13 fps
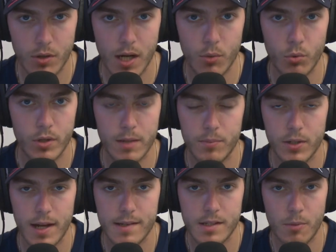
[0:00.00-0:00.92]
We'll keep you
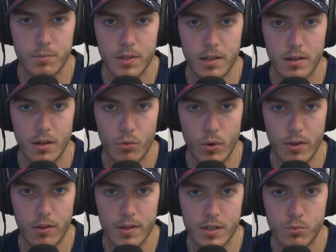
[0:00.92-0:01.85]
guys updated on
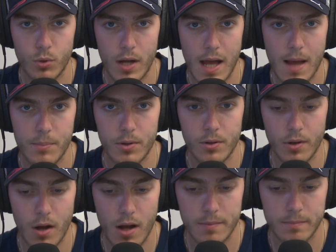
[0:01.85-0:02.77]
whether this will happen or
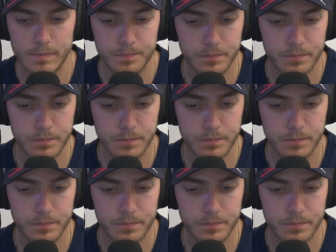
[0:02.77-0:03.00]
not.